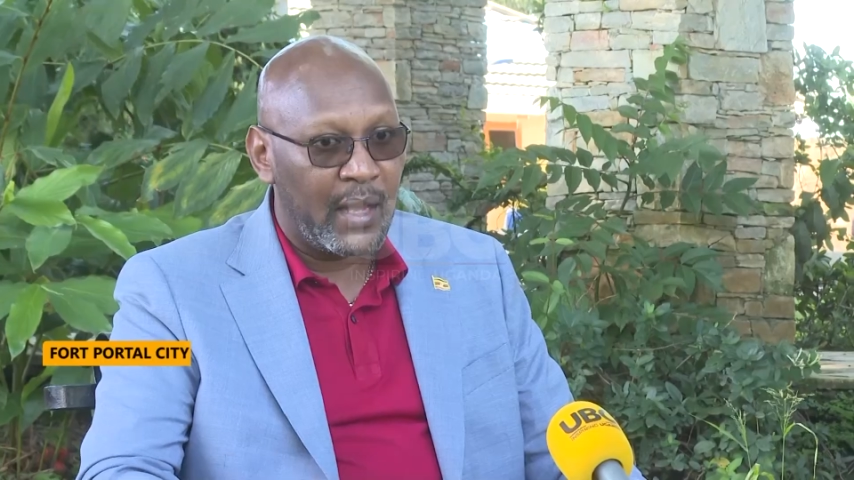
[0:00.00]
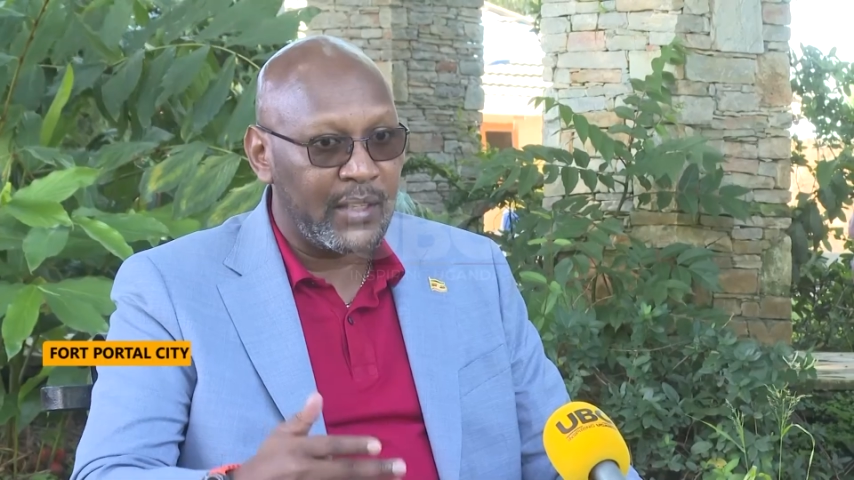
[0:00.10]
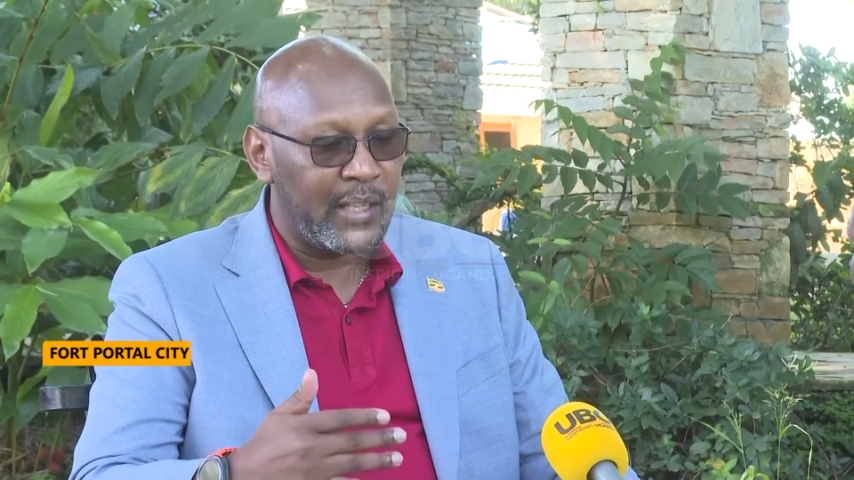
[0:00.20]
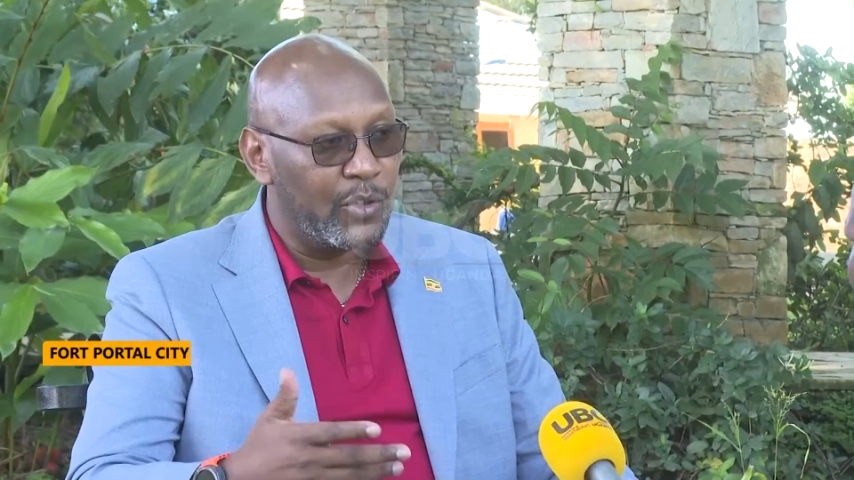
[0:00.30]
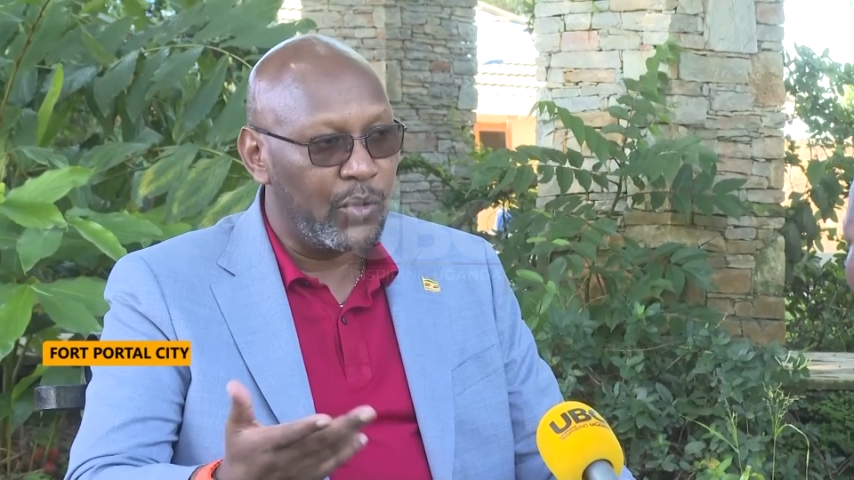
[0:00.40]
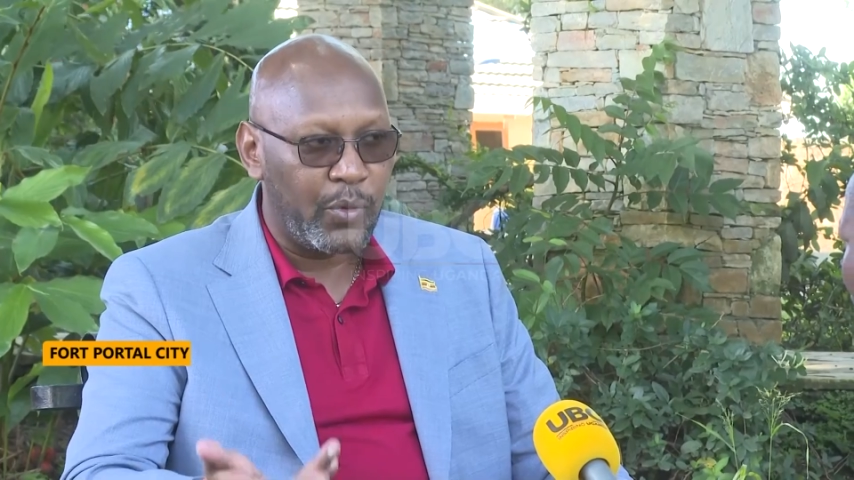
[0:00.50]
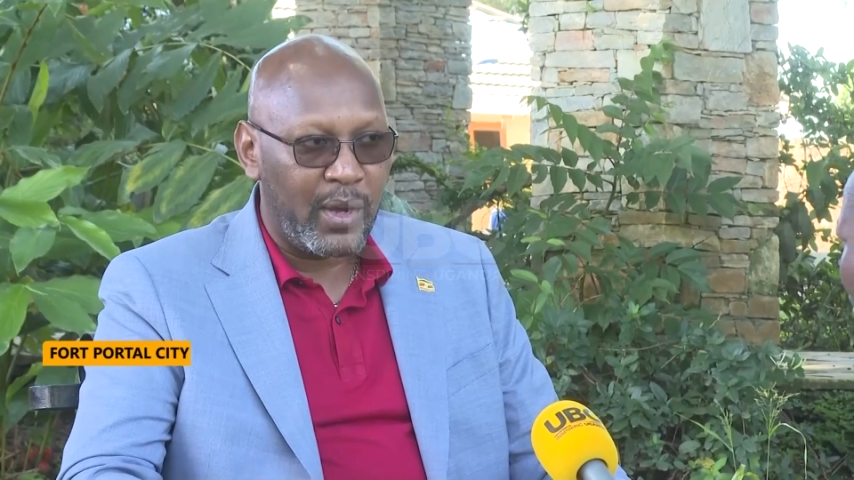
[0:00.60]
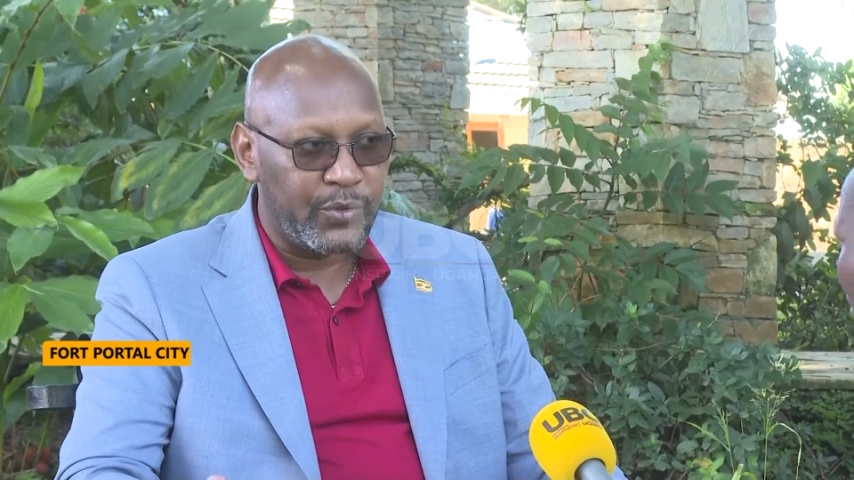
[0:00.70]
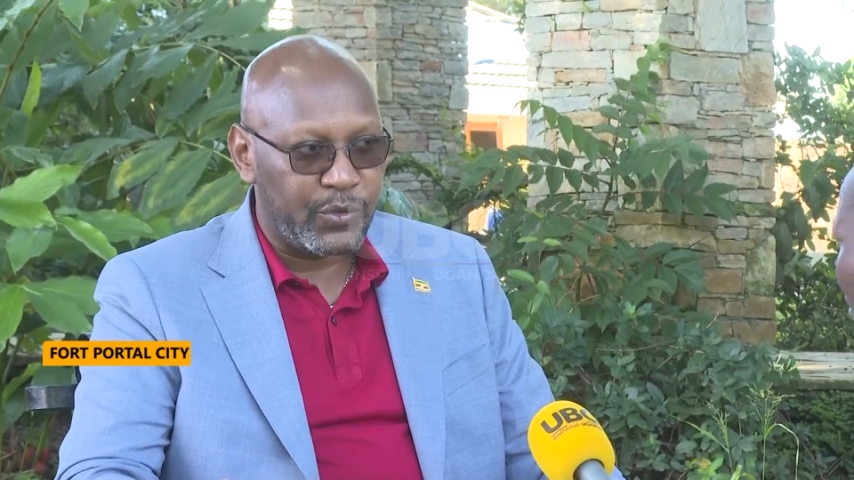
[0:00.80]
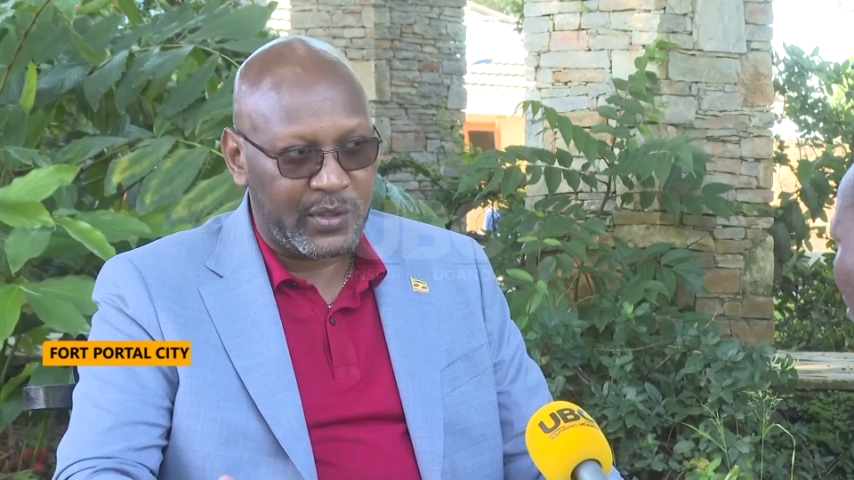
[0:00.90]
As a kingdom, we
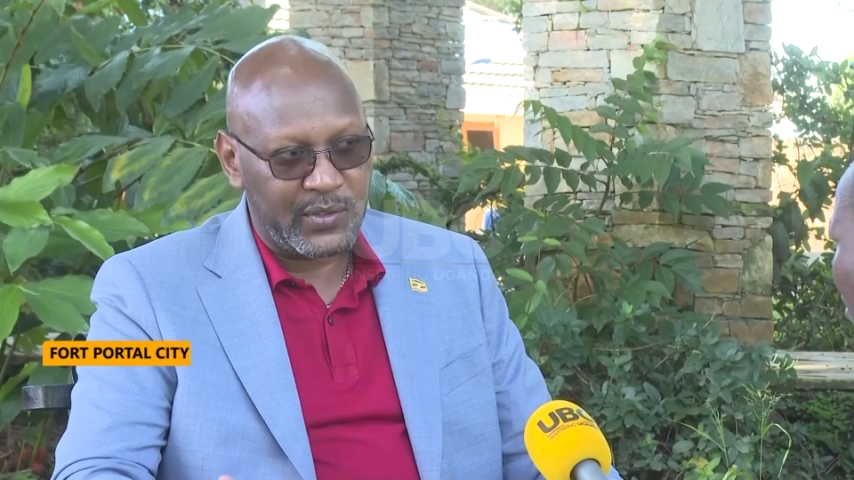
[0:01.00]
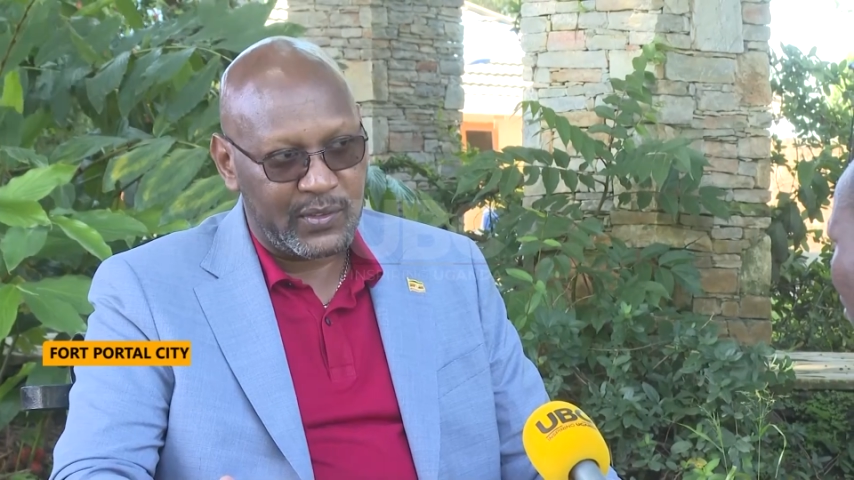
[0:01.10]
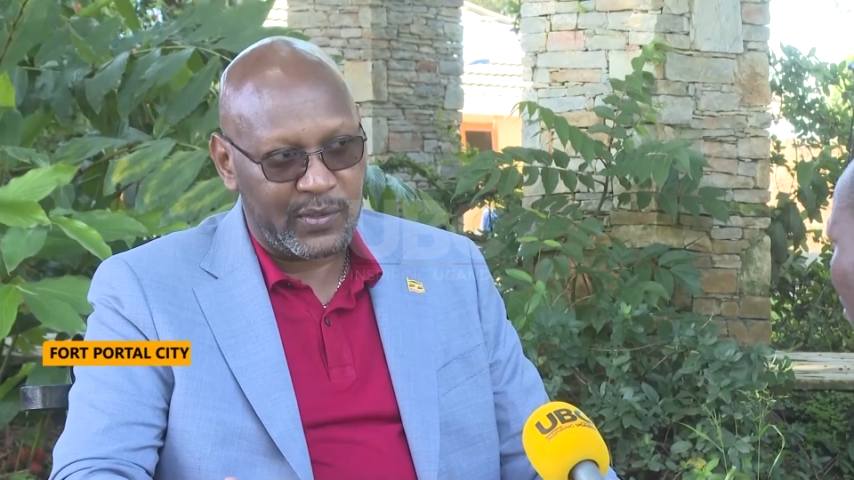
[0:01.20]
have structures